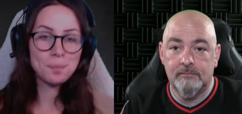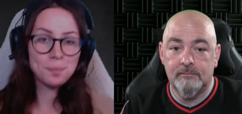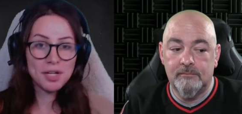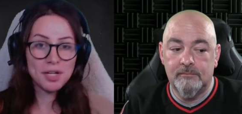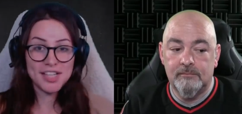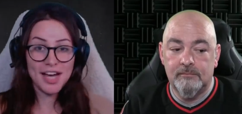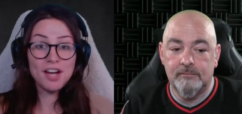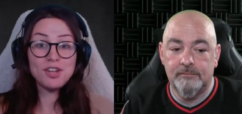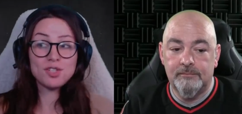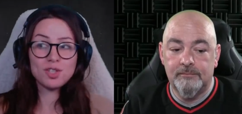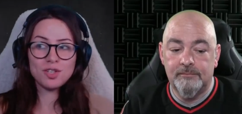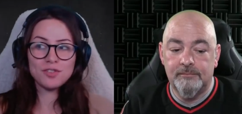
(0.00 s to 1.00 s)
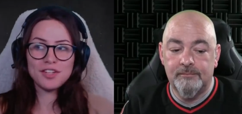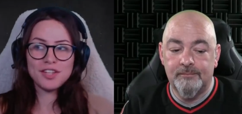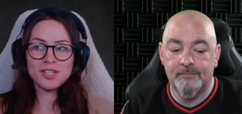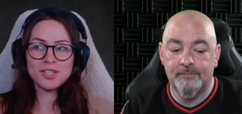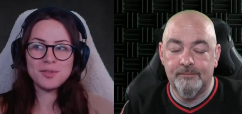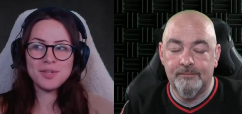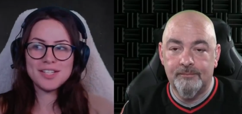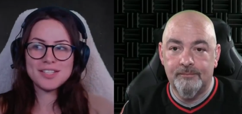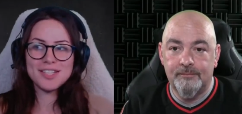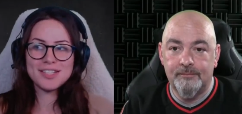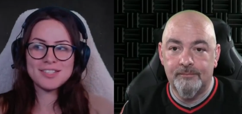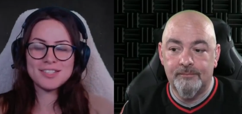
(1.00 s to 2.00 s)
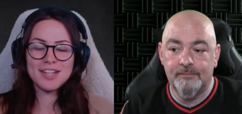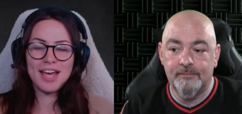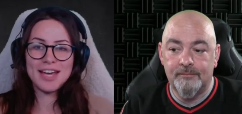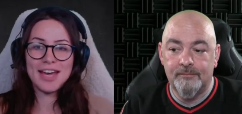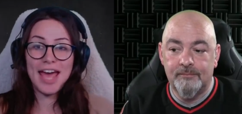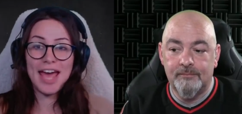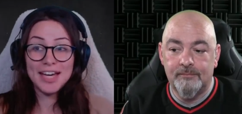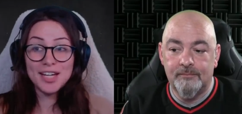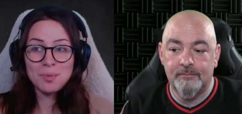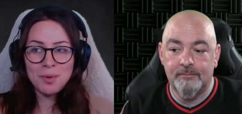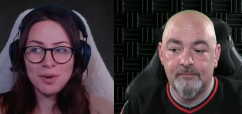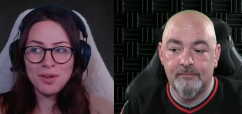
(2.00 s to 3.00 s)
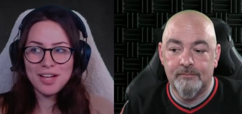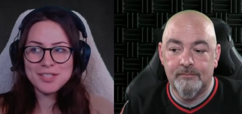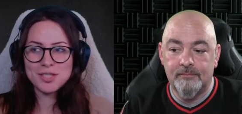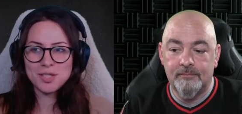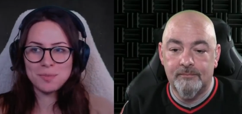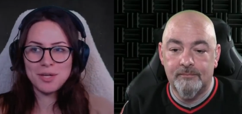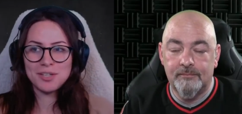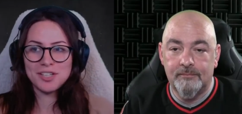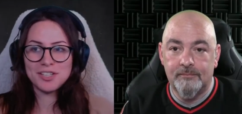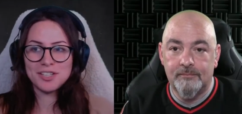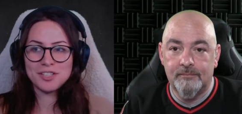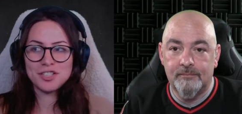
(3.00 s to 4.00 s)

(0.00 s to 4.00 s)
Speaker 1: potential for there to exist an animal that's superior